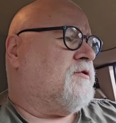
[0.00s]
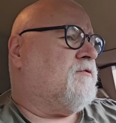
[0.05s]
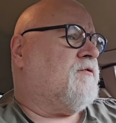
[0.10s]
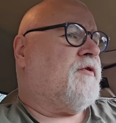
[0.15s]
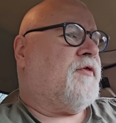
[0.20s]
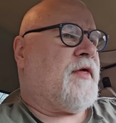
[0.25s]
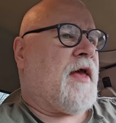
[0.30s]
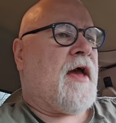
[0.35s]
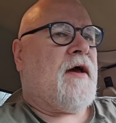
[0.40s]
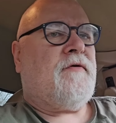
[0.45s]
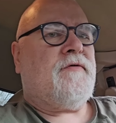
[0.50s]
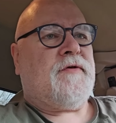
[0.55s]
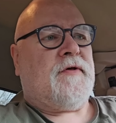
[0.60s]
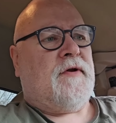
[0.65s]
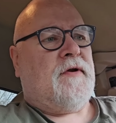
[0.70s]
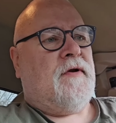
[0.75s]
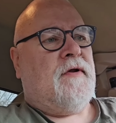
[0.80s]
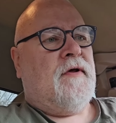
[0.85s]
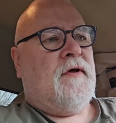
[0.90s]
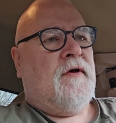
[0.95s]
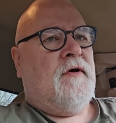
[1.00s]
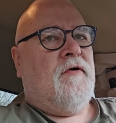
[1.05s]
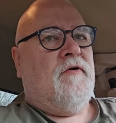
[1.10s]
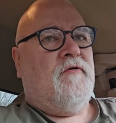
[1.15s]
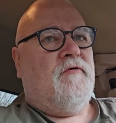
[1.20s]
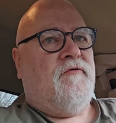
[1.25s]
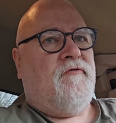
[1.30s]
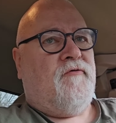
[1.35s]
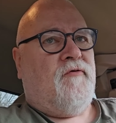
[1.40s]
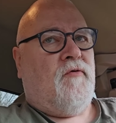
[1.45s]
2000
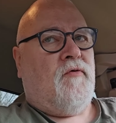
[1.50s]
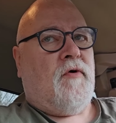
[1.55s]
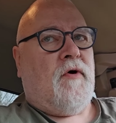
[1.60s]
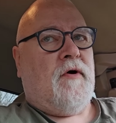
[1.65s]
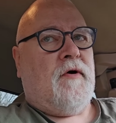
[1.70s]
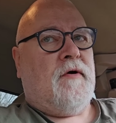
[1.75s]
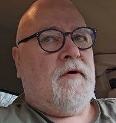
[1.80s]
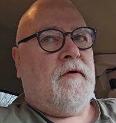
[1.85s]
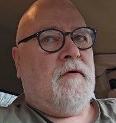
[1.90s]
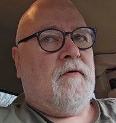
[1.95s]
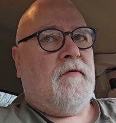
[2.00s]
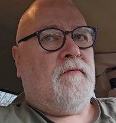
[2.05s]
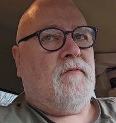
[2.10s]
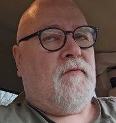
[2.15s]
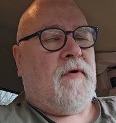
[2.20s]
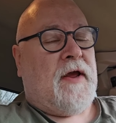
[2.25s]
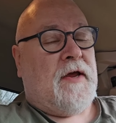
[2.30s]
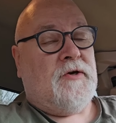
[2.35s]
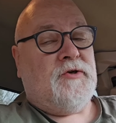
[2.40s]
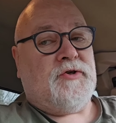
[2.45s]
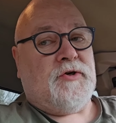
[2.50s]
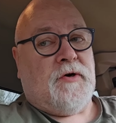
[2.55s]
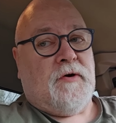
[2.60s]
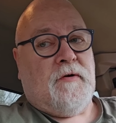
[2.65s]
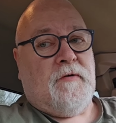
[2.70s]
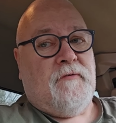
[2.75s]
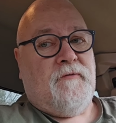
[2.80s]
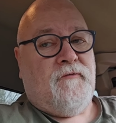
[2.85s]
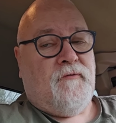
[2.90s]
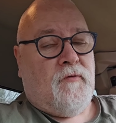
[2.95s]
Ford
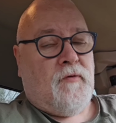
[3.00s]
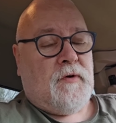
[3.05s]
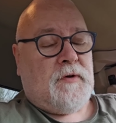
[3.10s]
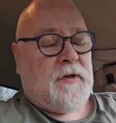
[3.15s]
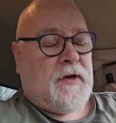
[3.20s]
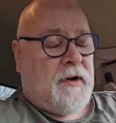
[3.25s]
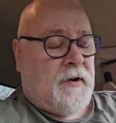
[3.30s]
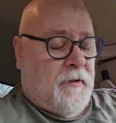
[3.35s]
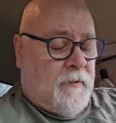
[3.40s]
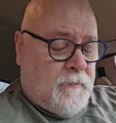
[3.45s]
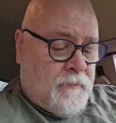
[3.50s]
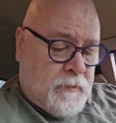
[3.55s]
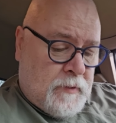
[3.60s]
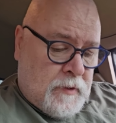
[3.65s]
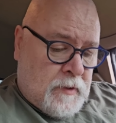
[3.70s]
Ranger 4 liter.